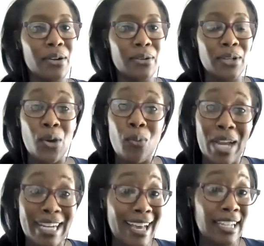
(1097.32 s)

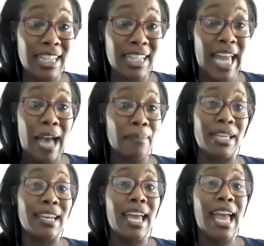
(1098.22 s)
9/11
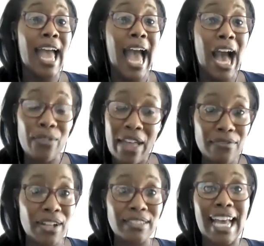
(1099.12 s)
happened, how that
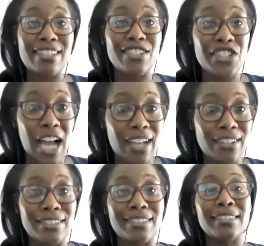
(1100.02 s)
felt as a
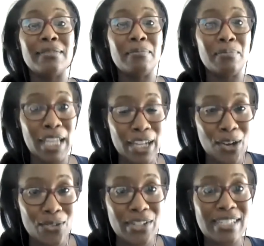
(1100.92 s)
child being
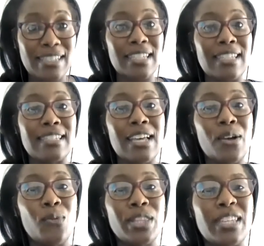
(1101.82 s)
overseas.
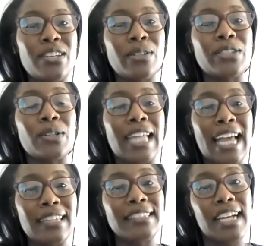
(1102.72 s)
So
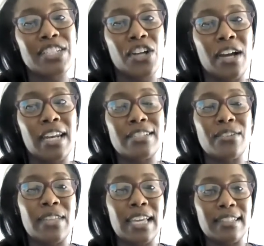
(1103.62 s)
lightly touch on it so
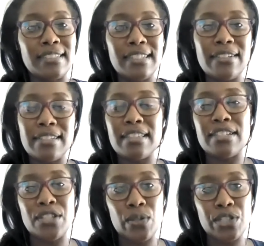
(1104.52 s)
they can still see the
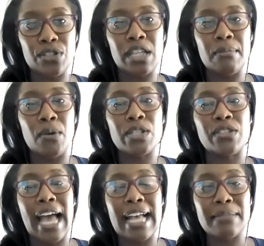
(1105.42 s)
social and the
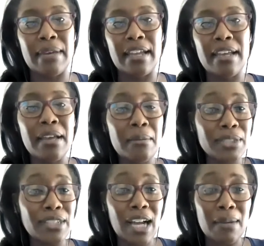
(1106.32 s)
emotional aspect,
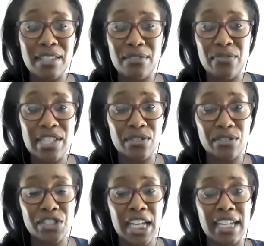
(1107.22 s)
but talk about the physical
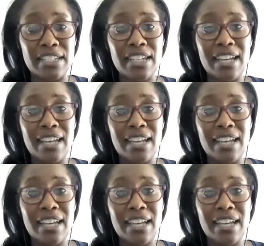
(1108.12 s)
change.